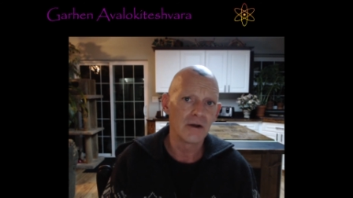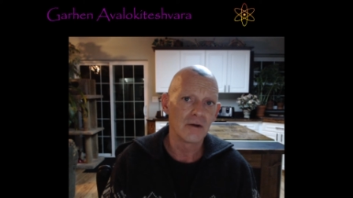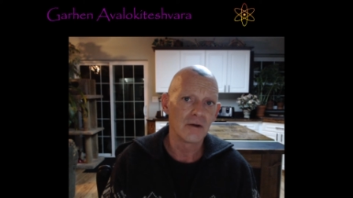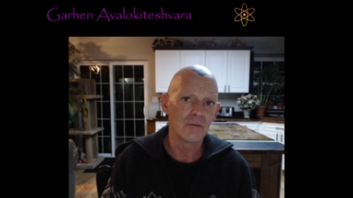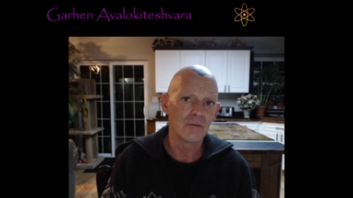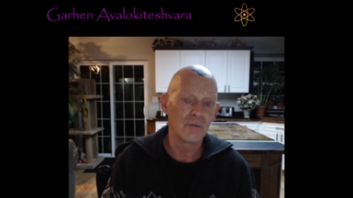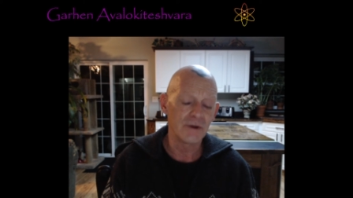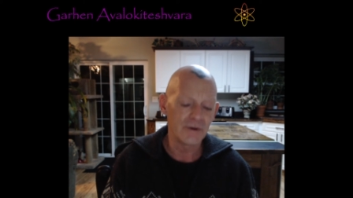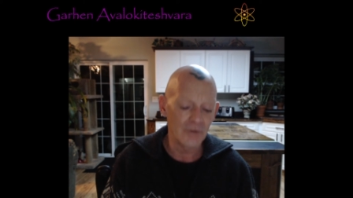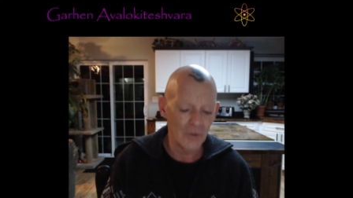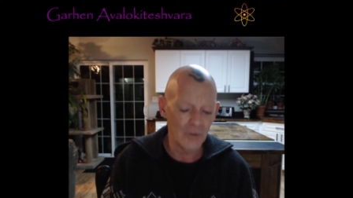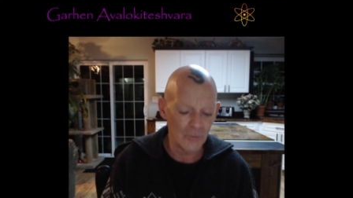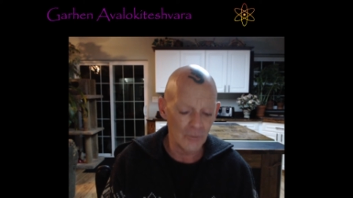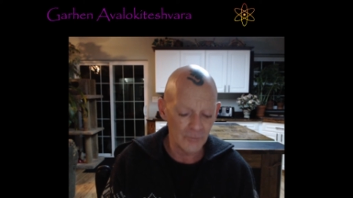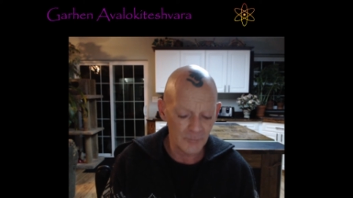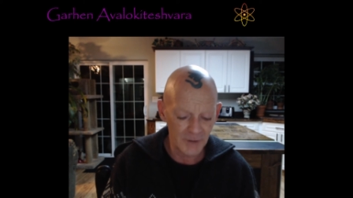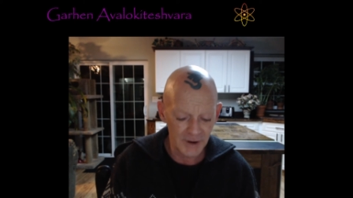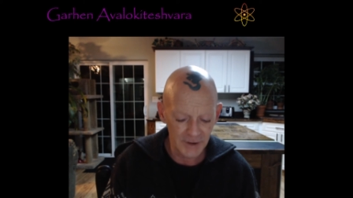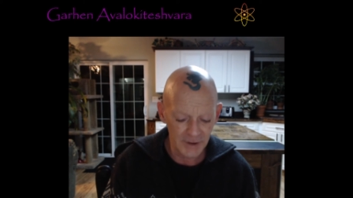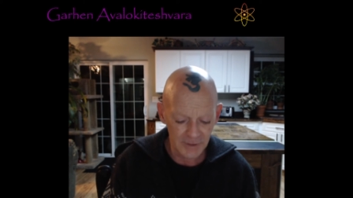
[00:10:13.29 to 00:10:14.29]
we don't
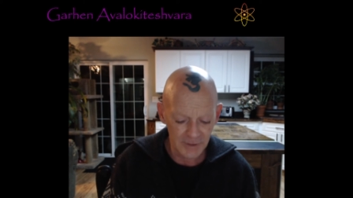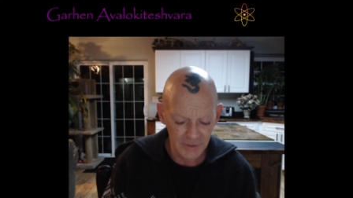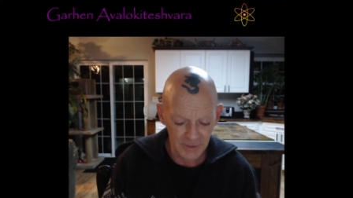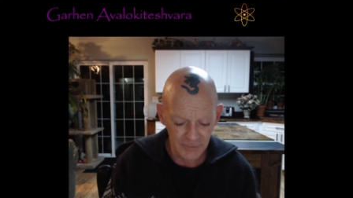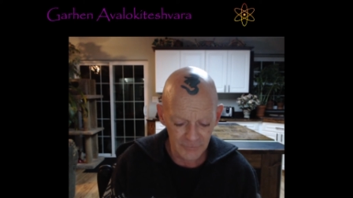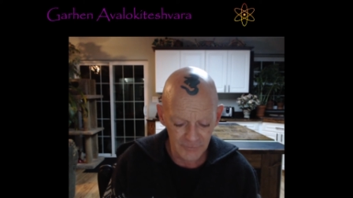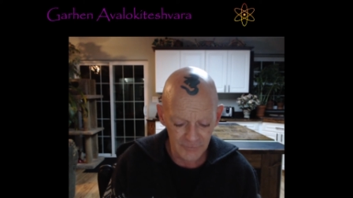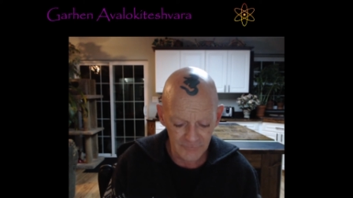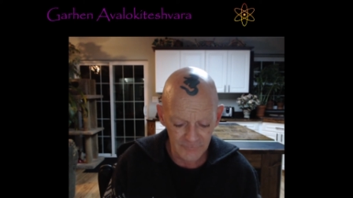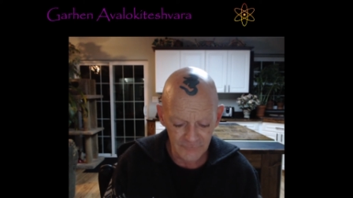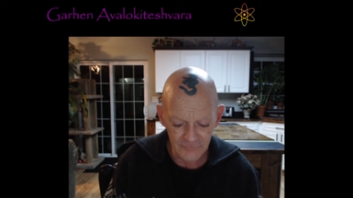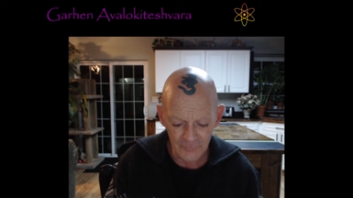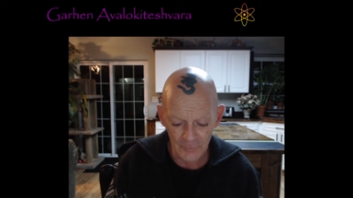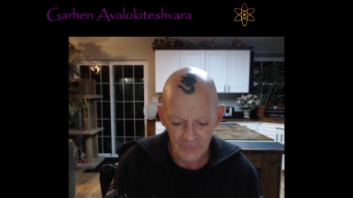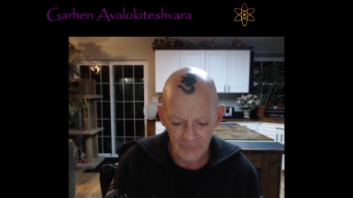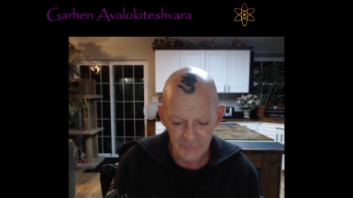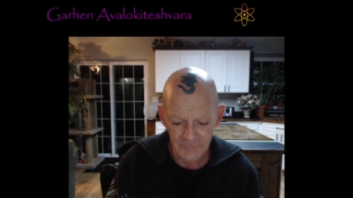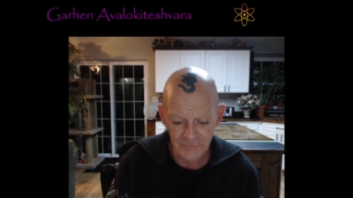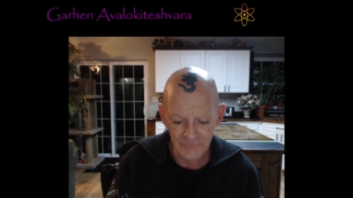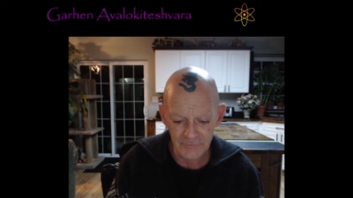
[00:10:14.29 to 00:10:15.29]
make the
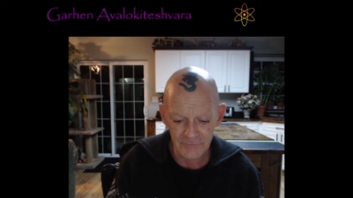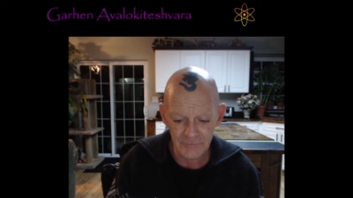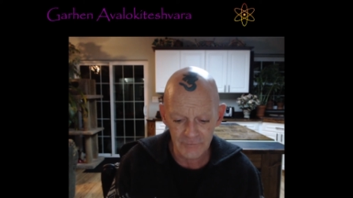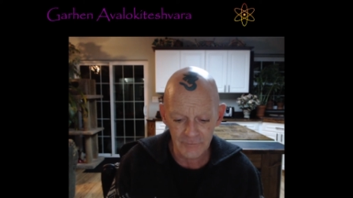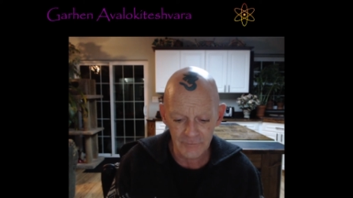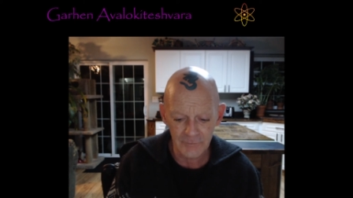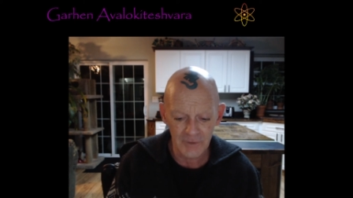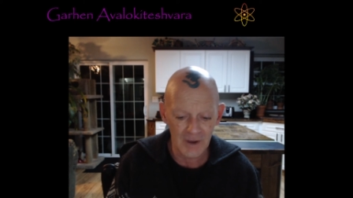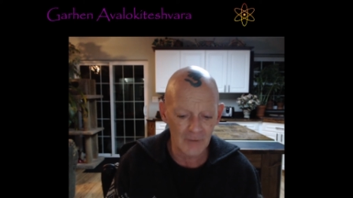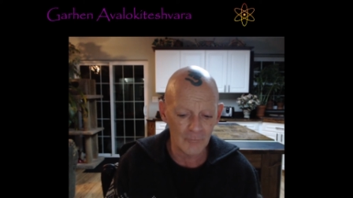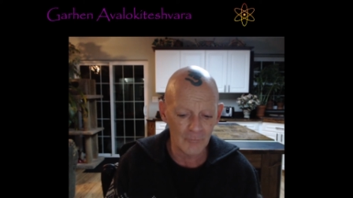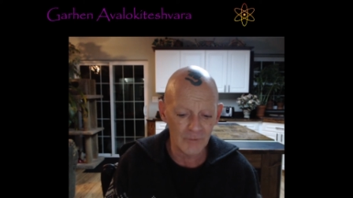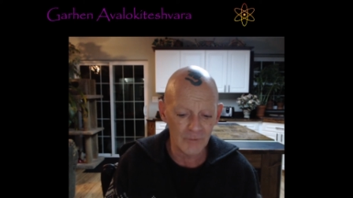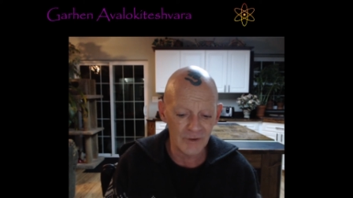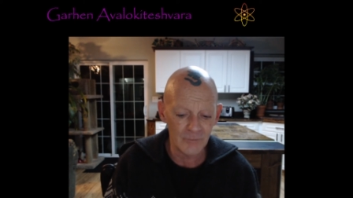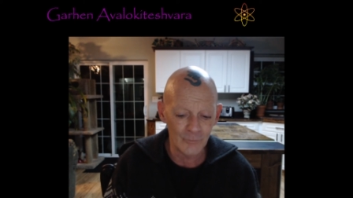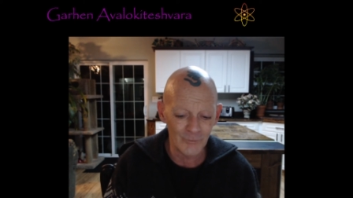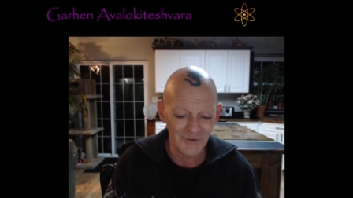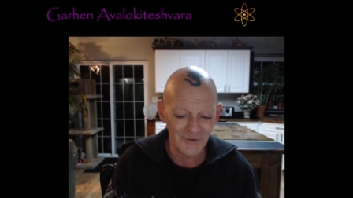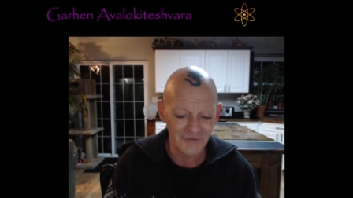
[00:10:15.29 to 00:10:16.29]
choices that we
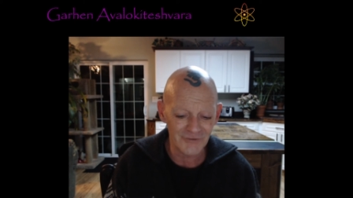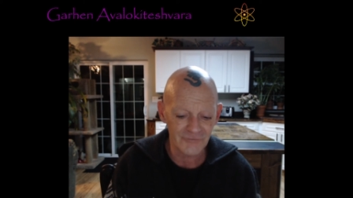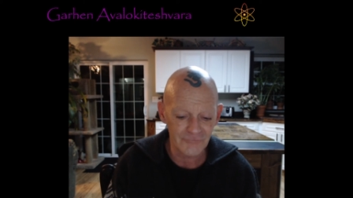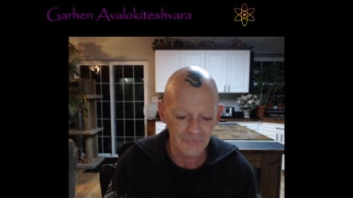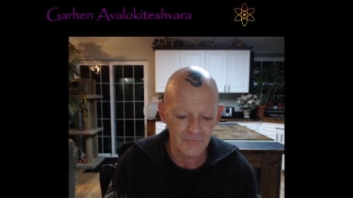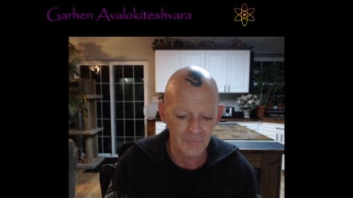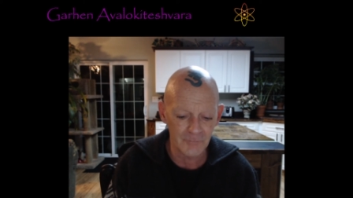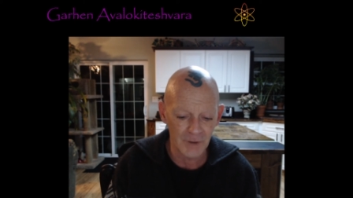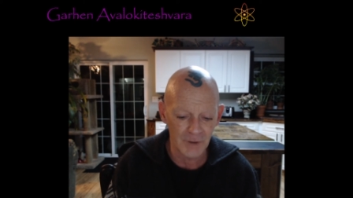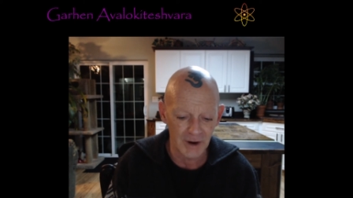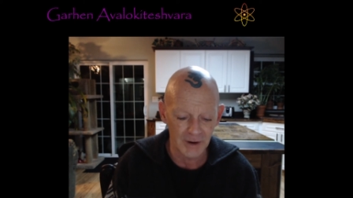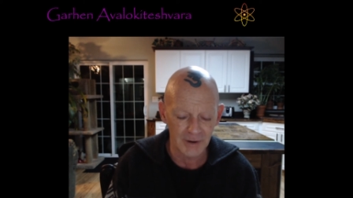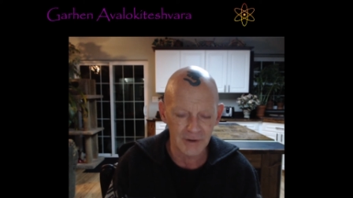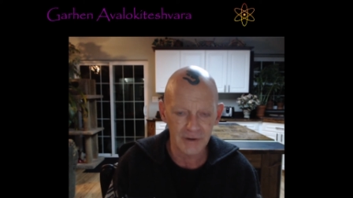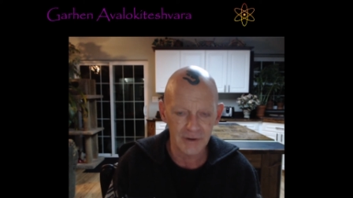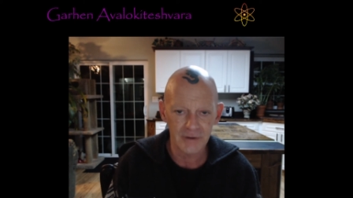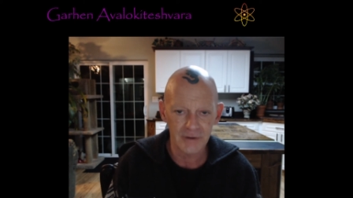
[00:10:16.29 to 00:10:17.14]
wish to make.